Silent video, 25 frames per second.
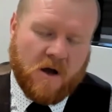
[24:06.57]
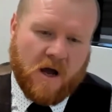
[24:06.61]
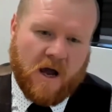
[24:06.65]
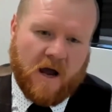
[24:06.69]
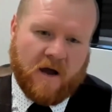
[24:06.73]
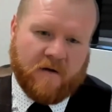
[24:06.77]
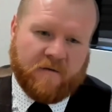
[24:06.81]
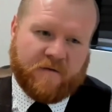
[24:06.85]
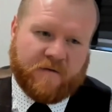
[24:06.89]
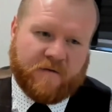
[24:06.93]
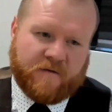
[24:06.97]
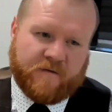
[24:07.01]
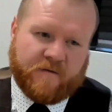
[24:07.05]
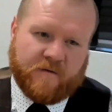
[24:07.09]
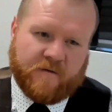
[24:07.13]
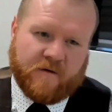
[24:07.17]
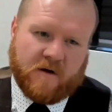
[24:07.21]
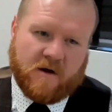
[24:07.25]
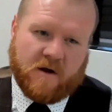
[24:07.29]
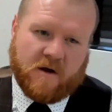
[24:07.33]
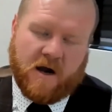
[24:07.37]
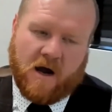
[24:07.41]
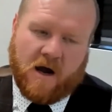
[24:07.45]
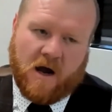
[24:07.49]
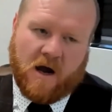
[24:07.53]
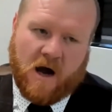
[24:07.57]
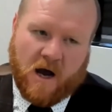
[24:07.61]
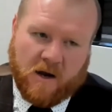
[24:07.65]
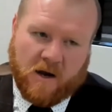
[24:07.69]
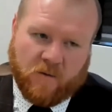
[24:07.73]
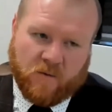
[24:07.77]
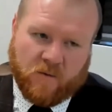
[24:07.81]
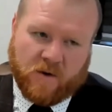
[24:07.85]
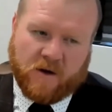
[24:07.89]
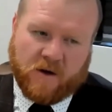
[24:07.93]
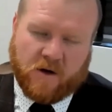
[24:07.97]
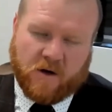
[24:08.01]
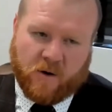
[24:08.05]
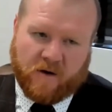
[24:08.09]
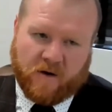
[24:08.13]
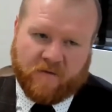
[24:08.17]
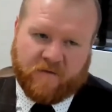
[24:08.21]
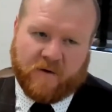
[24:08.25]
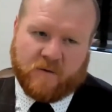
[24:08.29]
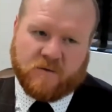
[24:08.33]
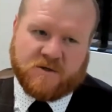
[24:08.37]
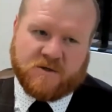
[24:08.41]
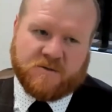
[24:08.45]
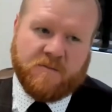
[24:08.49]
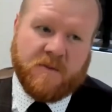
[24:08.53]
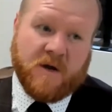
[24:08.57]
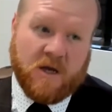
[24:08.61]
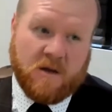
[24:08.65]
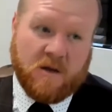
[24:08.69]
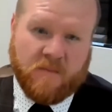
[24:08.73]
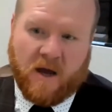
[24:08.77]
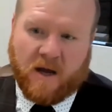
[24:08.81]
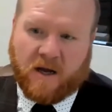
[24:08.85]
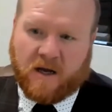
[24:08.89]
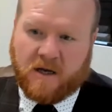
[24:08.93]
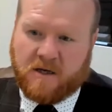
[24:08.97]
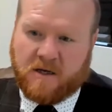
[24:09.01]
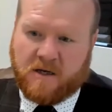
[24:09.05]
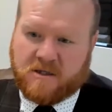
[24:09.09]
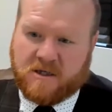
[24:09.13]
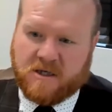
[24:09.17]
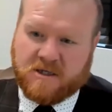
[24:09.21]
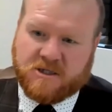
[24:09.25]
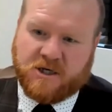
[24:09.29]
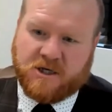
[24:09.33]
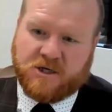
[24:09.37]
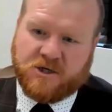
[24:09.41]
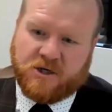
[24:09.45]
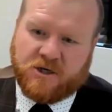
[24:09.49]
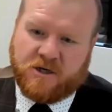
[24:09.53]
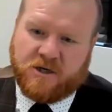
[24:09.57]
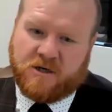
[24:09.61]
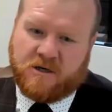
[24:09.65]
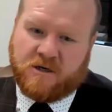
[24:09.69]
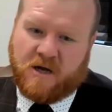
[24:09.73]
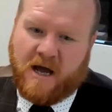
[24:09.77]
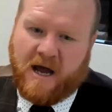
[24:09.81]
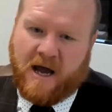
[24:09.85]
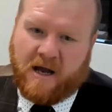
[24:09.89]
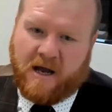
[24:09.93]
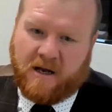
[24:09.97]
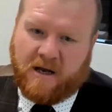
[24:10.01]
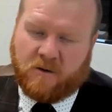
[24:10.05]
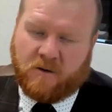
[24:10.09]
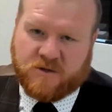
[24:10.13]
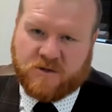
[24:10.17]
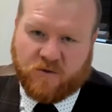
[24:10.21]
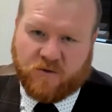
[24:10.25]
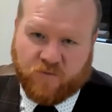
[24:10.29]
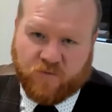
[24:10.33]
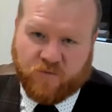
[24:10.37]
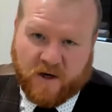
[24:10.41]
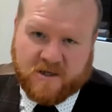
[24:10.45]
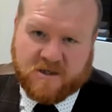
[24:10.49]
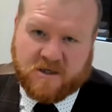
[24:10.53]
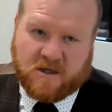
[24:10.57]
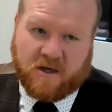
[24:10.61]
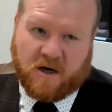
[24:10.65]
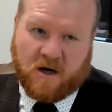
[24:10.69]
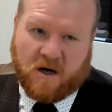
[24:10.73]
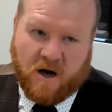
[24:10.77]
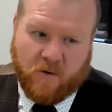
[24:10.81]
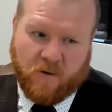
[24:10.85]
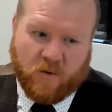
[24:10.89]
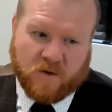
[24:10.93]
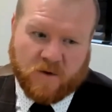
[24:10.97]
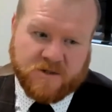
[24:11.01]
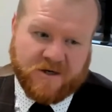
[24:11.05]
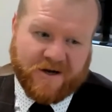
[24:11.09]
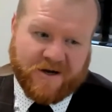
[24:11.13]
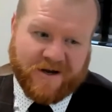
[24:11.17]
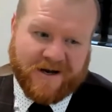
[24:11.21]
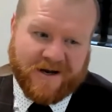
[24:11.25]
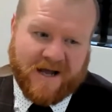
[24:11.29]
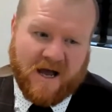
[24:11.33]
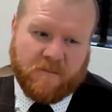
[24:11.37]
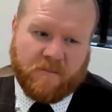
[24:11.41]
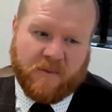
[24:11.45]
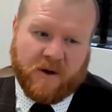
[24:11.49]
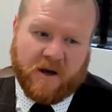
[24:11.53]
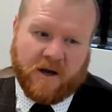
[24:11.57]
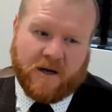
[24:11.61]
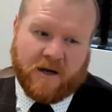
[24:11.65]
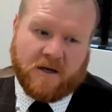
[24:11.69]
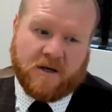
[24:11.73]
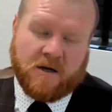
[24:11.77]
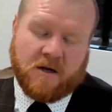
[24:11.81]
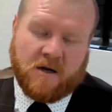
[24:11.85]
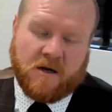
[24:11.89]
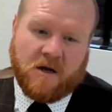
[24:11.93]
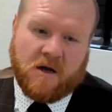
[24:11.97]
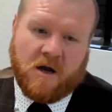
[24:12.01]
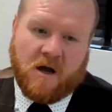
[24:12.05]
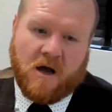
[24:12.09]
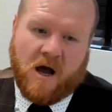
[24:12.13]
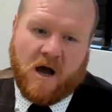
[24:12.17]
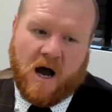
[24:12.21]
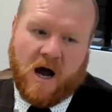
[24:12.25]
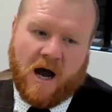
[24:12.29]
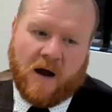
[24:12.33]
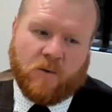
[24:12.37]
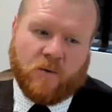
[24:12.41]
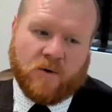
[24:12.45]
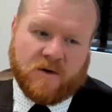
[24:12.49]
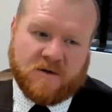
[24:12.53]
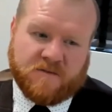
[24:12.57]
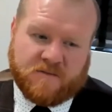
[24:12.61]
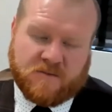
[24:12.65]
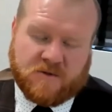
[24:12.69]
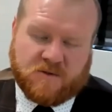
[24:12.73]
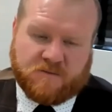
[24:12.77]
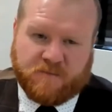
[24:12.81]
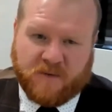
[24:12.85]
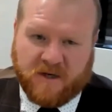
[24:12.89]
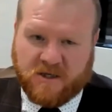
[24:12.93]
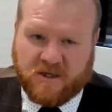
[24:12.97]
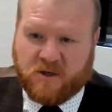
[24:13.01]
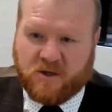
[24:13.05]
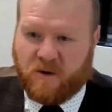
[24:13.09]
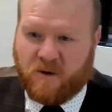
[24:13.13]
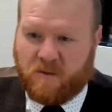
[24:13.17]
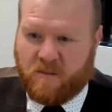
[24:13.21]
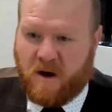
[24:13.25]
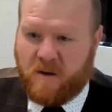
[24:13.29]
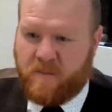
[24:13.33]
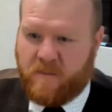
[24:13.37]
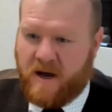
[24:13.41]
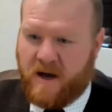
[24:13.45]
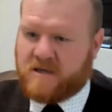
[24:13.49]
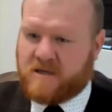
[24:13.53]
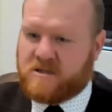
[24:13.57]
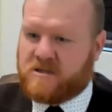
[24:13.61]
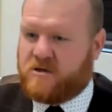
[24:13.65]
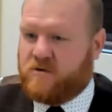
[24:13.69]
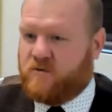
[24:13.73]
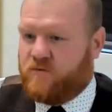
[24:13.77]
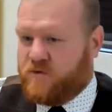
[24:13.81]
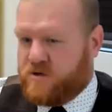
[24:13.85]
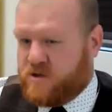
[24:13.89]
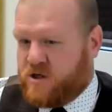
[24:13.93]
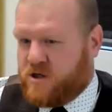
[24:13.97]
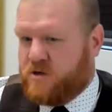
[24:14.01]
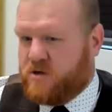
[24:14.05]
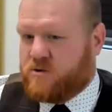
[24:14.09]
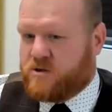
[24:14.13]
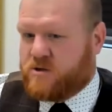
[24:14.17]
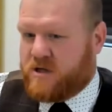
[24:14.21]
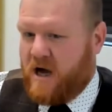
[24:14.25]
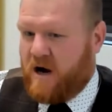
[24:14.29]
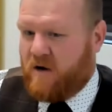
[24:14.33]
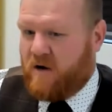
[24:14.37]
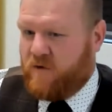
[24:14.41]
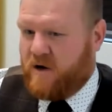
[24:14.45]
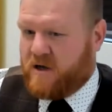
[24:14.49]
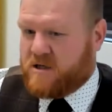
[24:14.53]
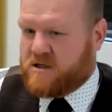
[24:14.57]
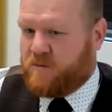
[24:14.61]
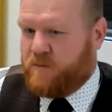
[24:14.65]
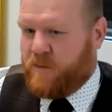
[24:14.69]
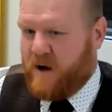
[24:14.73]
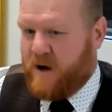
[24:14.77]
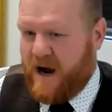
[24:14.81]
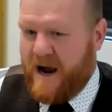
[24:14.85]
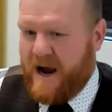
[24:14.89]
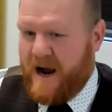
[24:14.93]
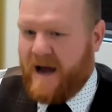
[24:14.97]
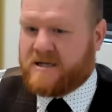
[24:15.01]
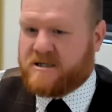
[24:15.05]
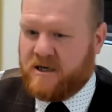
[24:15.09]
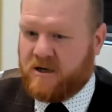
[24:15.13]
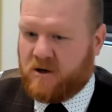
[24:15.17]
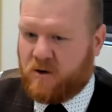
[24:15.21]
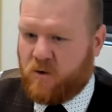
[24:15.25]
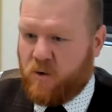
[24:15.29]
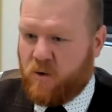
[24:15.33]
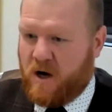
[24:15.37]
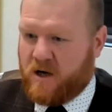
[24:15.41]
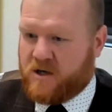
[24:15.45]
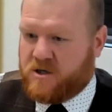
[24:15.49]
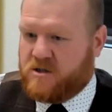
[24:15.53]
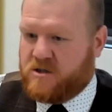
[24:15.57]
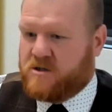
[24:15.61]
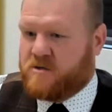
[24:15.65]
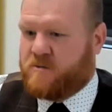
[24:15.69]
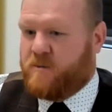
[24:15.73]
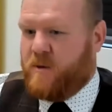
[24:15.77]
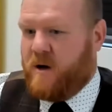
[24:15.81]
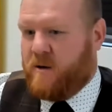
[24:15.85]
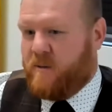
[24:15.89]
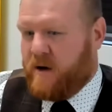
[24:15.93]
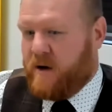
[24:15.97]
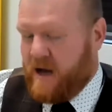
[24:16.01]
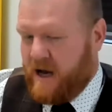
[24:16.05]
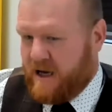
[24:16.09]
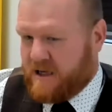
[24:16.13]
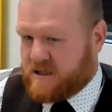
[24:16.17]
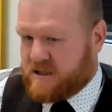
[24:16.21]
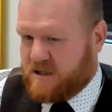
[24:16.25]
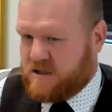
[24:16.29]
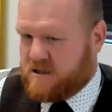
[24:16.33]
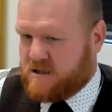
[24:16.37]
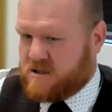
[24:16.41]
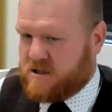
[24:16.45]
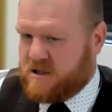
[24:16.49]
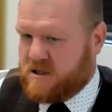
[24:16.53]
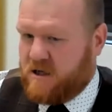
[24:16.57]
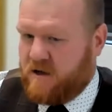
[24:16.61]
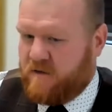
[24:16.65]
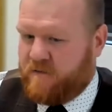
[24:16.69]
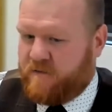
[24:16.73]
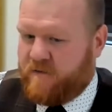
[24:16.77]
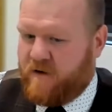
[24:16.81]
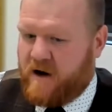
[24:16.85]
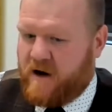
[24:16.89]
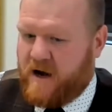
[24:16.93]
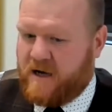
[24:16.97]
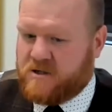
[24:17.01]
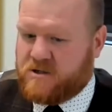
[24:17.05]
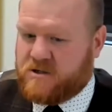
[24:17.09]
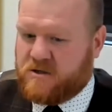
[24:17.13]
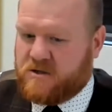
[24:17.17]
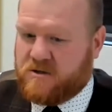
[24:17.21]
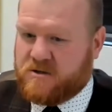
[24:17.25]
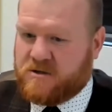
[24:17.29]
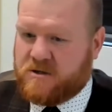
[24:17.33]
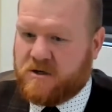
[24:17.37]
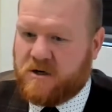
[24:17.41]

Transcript: If it was me making the decision and there was a risk that I wasn't going to get paid, I would be doing my best to reduce that risk by asking questions, maybe asking to see their financials,